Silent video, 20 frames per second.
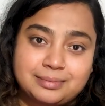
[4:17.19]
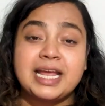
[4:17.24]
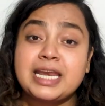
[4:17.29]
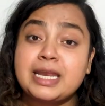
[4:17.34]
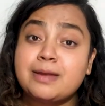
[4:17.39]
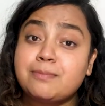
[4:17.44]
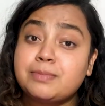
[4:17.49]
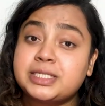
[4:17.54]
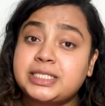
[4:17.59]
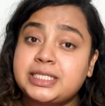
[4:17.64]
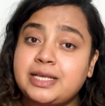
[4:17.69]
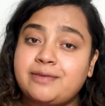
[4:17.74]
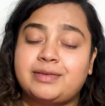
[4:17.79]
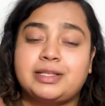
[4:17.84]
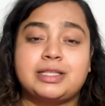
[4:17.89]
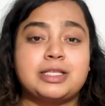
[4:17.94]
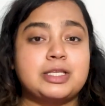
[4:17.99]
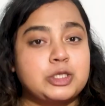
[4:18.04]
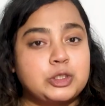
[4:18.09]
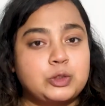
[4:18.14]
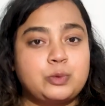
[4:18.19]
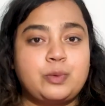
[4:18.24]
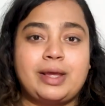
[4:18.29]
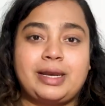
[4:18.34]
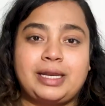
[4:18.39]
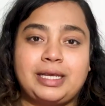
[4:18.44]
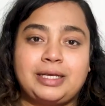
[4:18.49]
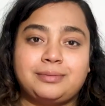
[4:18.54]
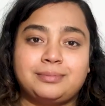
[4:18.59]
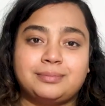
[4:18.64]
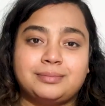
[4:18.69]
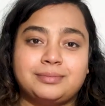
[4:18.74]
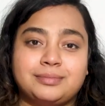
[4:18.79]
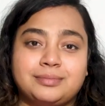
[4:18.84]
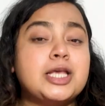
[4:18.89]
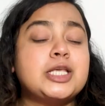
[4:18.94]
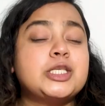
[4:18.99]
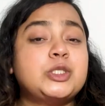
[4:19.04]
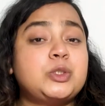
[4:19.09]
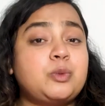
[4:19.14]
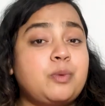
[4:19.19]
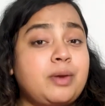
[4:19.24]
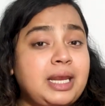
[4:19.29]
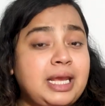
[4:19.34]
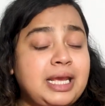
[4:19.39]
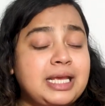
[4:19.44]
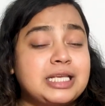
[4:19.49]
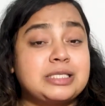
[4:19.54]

Number 7. Swaeting. Swaeting